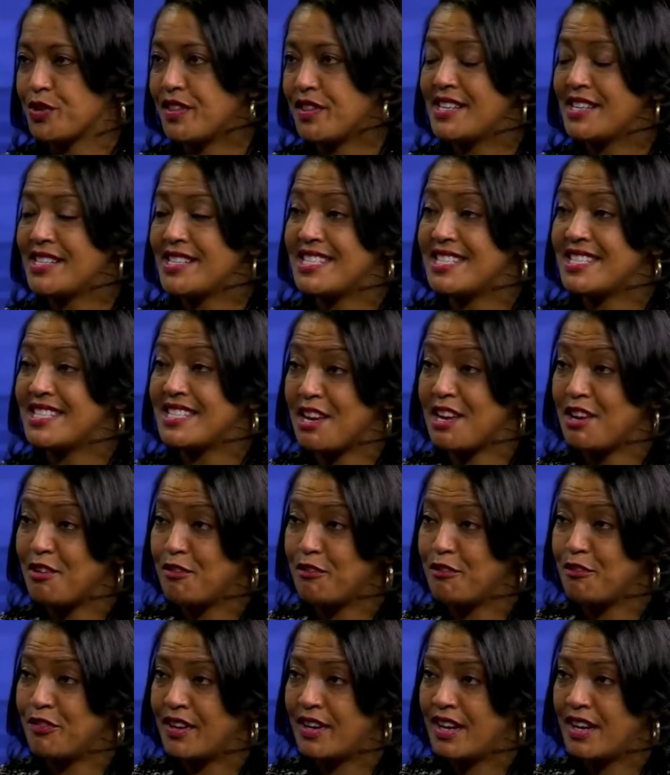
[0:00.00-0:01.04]
that it's
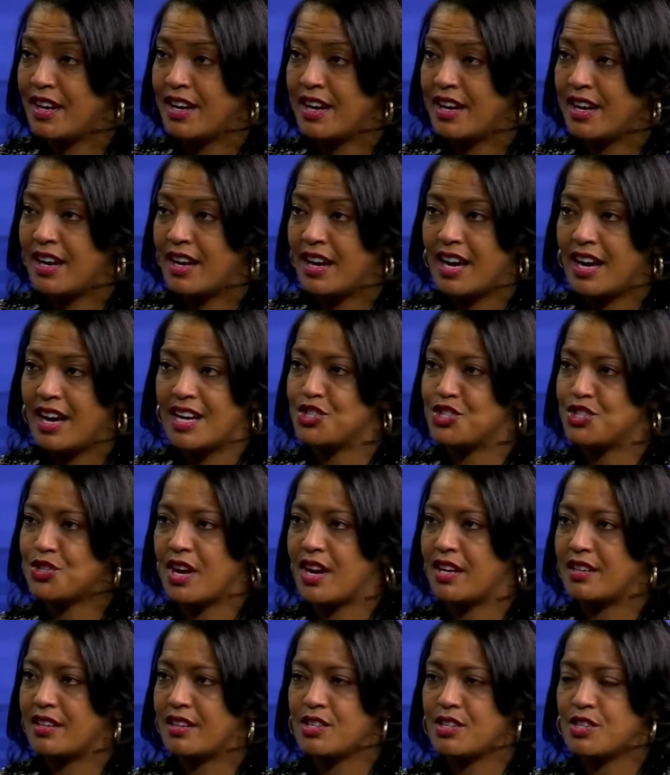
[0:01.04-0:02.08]
safe, I just
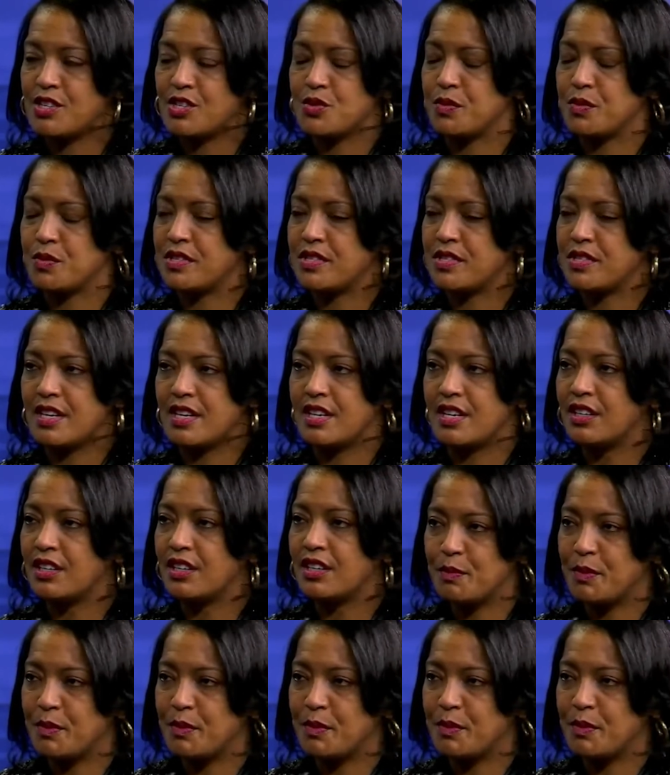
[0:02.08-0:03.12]
thought this was an
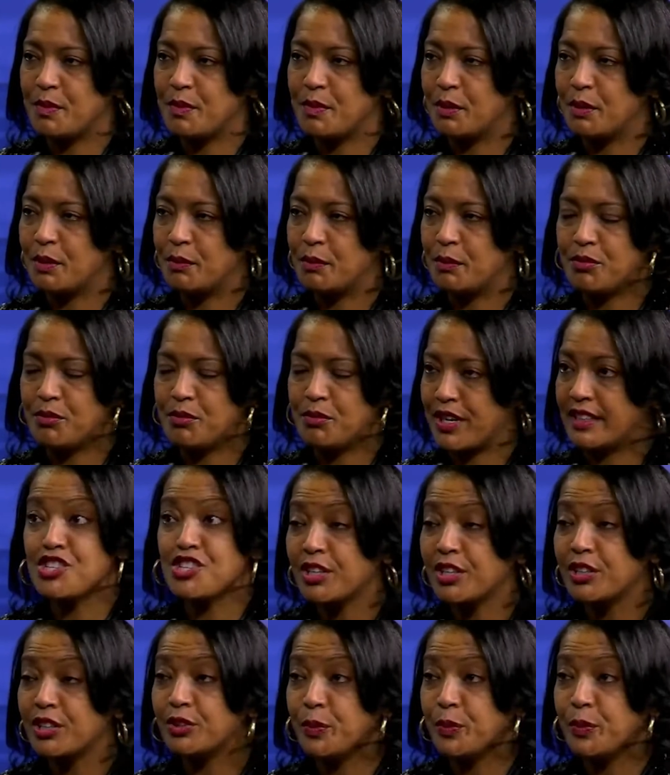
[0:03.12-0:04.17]
ultimate betrayal, and I
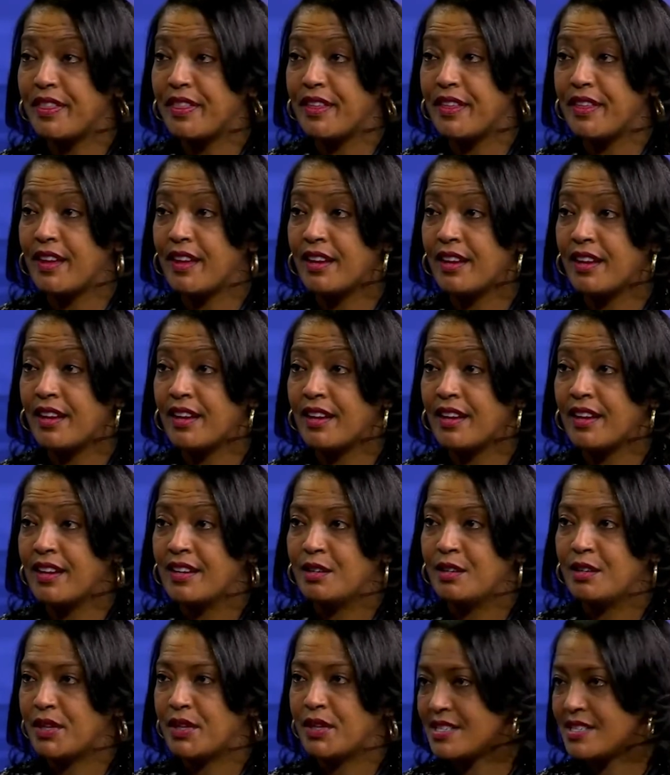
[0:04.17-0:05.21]
struggled with it
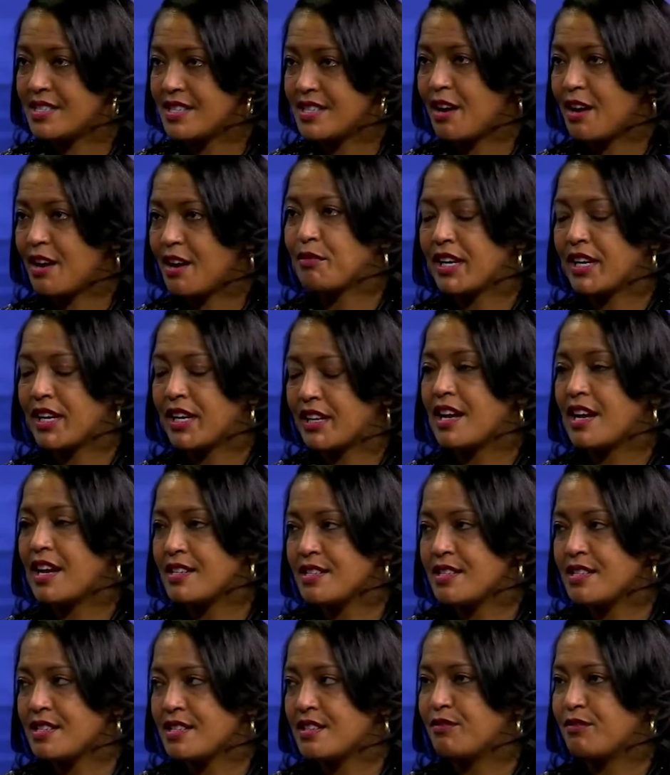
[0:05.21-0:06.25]
because I
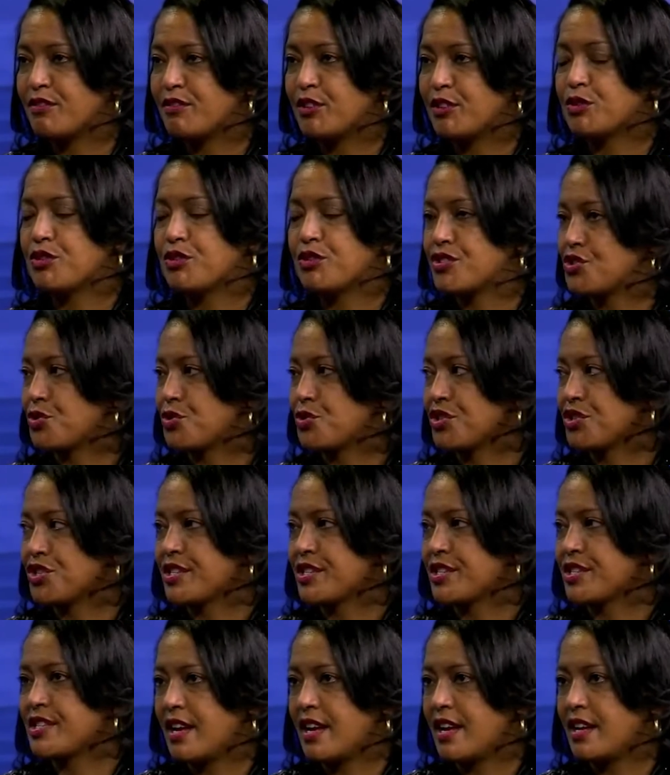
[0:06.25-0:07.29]
recognized the voters in Georgia
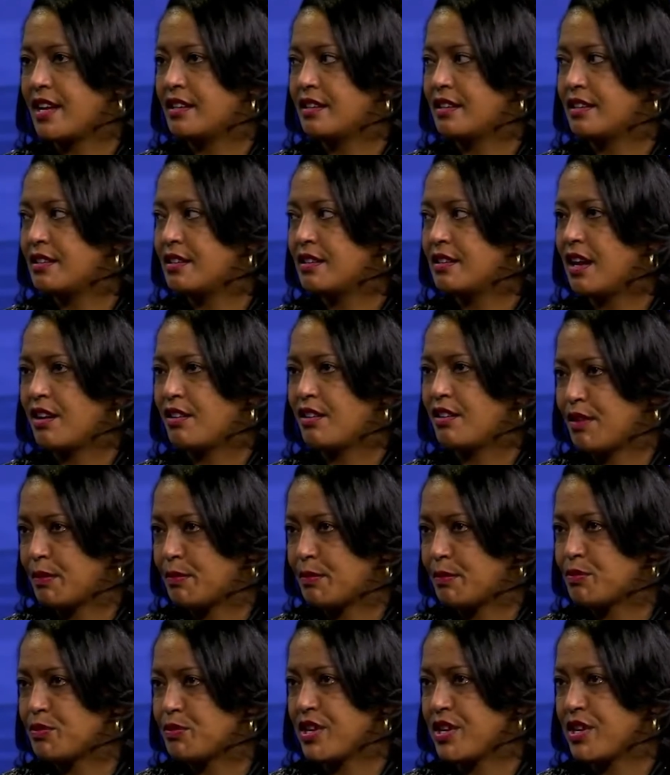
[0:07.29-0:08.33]
sent
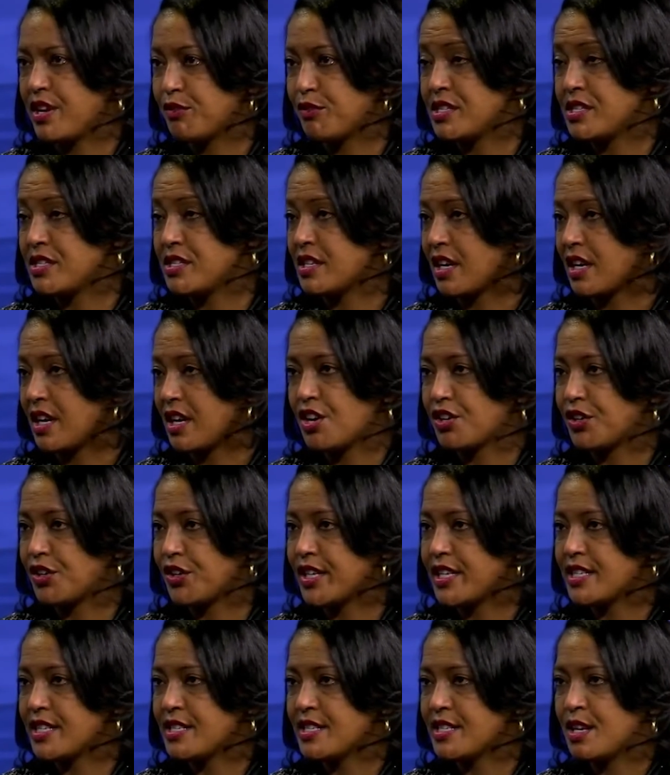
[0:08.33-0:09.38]
Representative Greene to
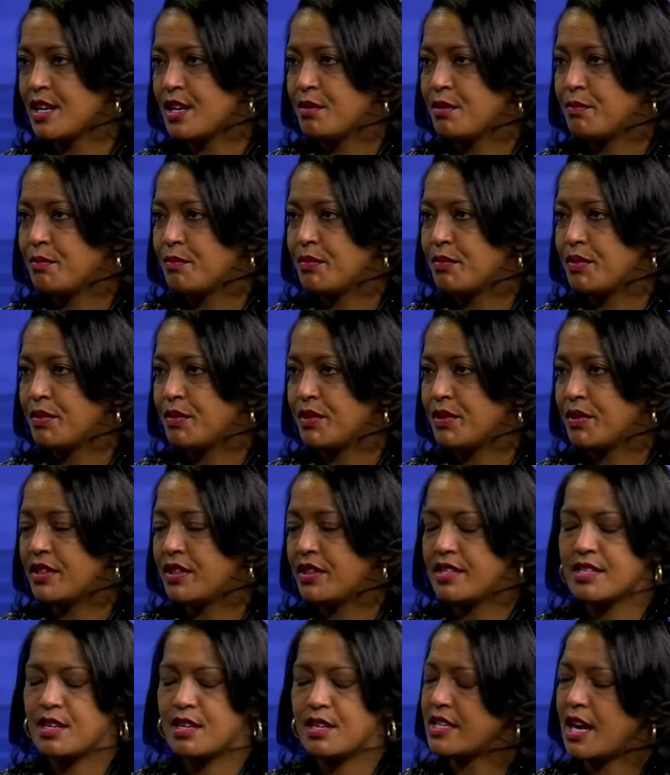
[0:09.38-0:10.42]
Congress, but this
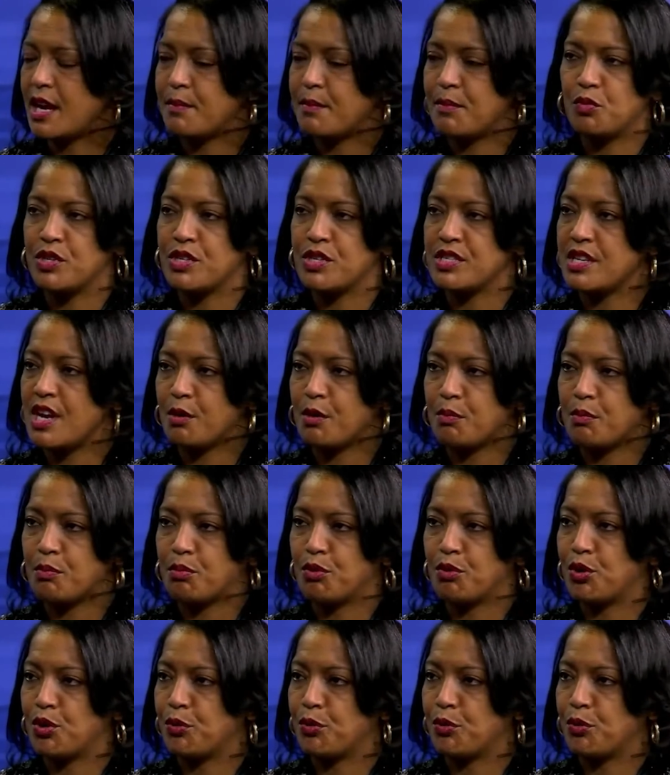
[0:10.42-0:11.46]
committee assignment was not
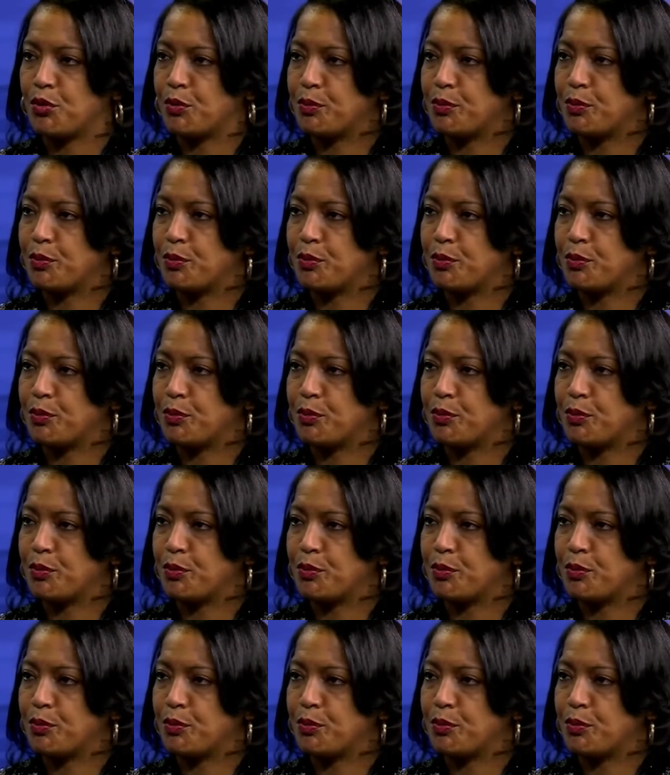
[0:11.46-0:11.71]
appropriate.